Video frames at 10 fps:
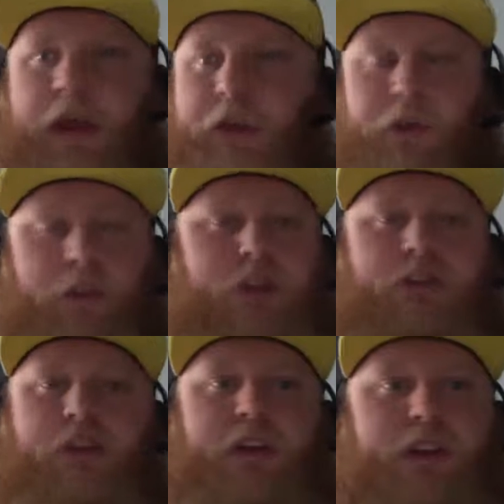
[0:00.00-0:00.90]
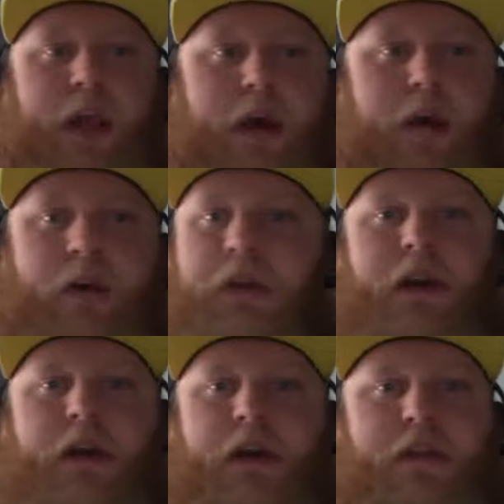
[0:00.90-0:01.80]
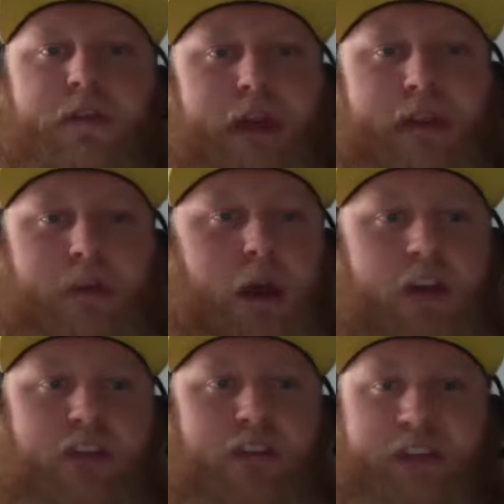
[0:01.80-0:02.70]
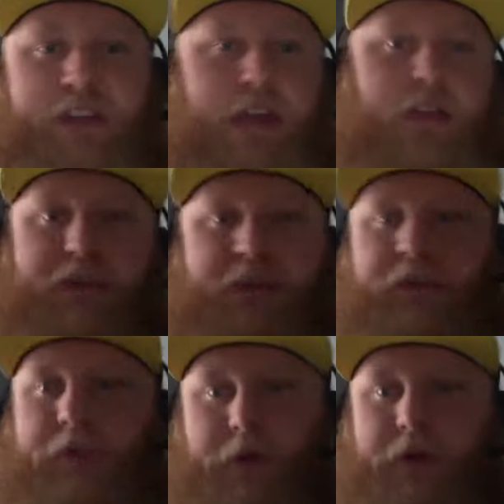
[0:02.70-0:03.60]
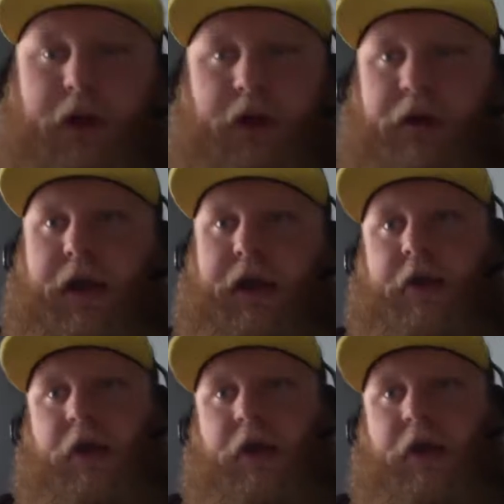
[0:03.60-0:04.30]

I don't think you should look down on the fact that Washington State lost on the road to Colorado.